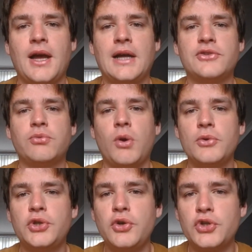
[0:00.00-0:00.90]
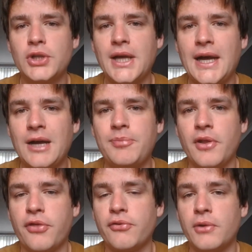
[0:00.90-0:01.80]
And so what would usually
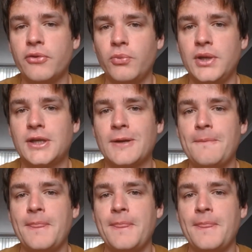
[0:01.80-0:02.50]
happen throughout the week